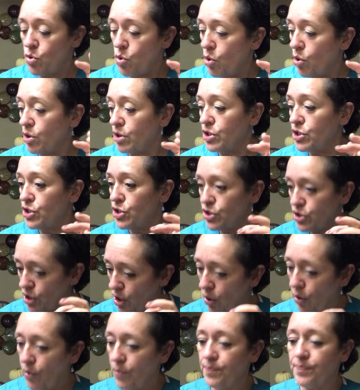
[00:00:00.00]
or
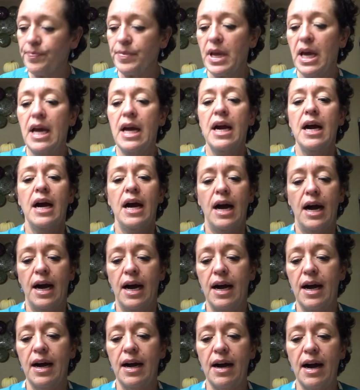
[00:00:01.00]
so.
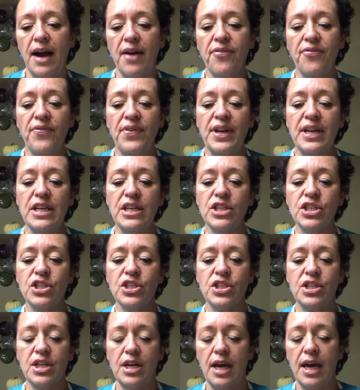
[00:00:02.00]
I
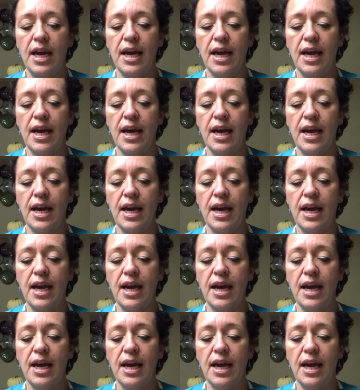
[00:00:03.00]
finished